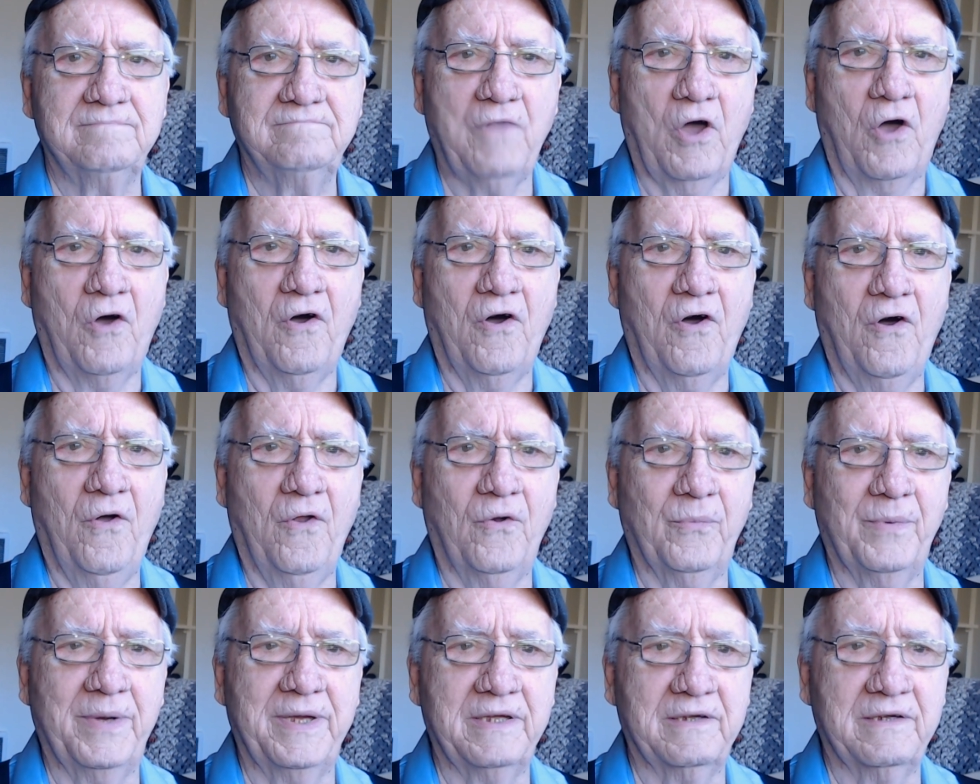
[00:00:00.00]
all the
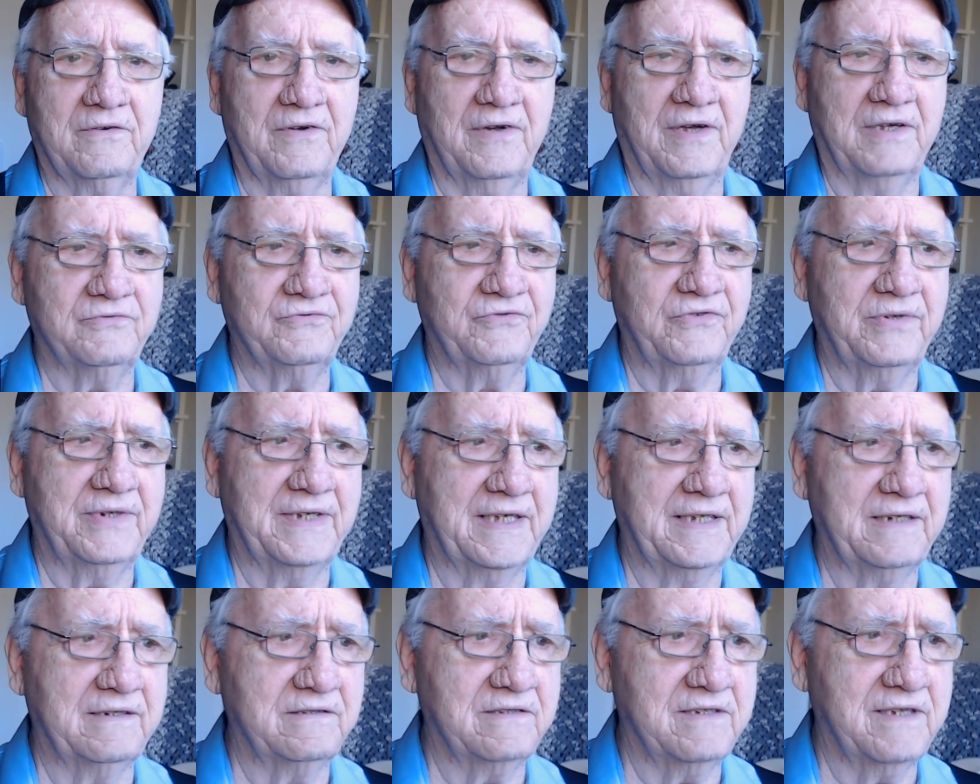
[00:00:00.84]
way across the
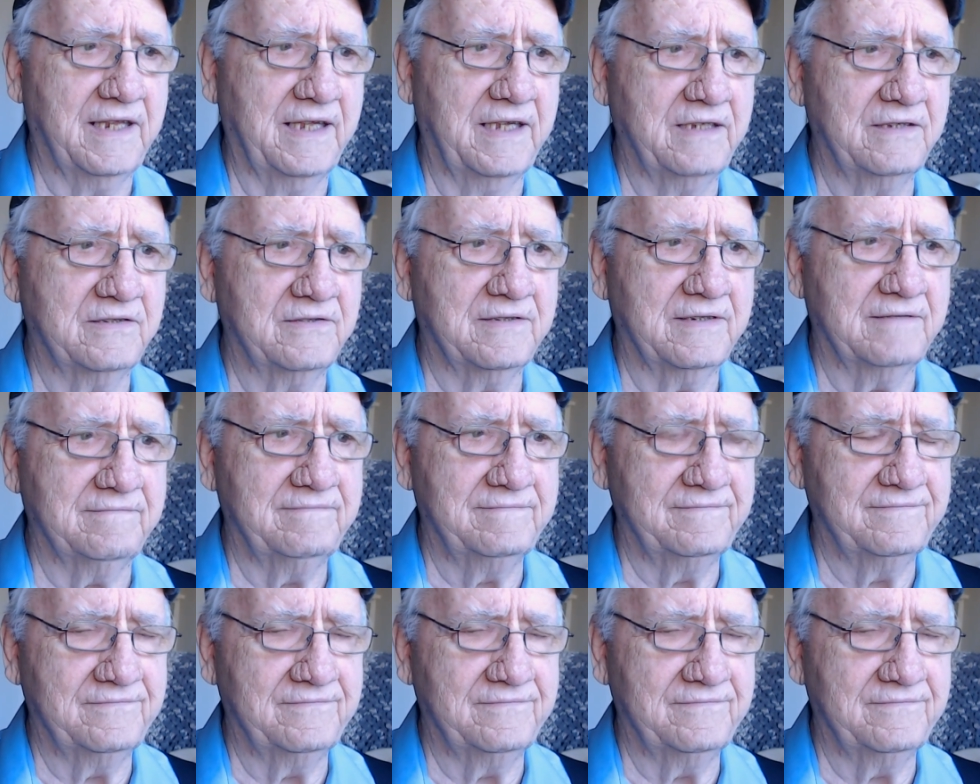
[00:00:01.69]
United States.